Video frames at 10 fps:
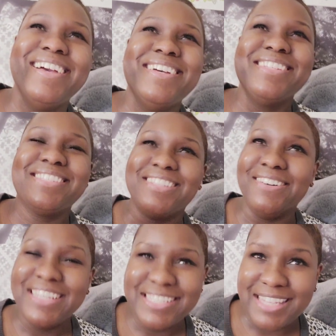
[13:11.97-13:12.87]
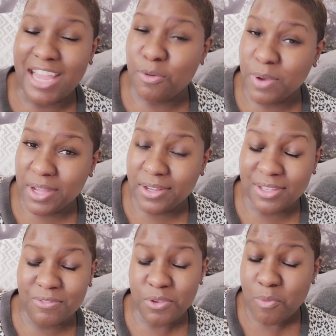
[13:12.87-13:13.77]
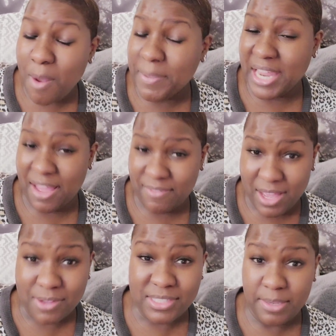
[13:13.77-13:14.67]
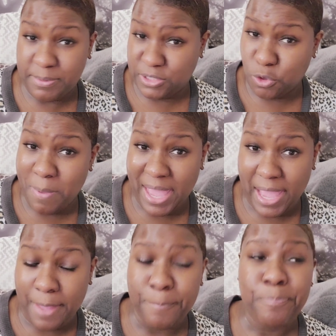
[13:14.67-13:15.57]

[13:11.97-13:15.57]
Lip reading: So he's like, well, if you want me to have a housekeeper so bad,